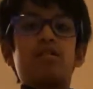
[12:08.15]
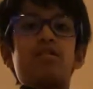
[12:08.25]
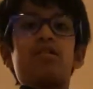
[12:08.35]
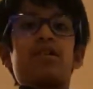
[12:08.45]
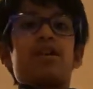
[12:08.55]

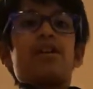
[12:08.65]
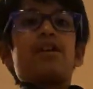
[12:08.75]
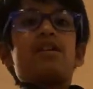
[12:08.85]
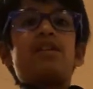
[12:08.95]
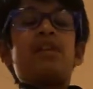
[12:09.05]
Okay.
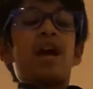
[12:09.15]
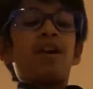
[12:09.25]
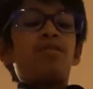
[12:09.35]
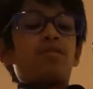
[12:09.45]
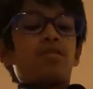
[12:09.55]

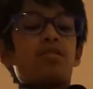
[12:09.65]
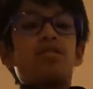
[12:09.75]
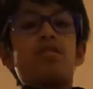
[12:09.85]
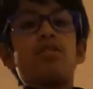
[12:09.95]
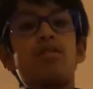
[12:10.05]
Now,
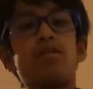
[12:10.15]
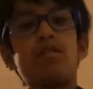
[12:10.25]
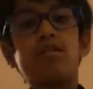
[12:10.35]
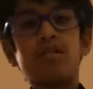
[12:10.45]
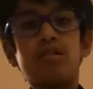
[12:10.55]

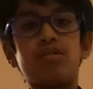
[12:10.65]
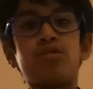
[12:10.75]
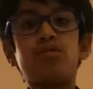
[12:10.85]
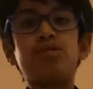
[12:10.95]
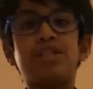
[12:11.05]

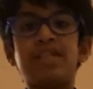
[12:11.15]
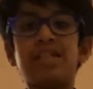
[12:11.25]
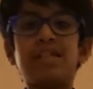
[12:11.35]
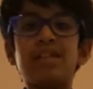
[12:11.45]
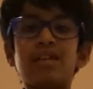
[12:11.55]
do
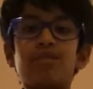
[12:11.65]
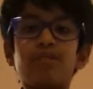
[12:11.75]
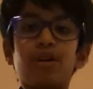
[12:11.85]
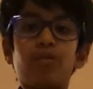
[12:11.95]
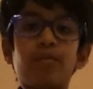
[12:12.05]
D. We
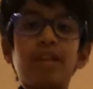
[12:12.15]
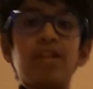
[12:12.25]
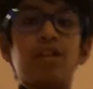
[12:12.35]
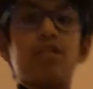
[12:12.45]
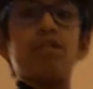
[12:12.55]
already
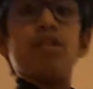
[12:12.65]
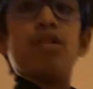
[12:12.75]
know.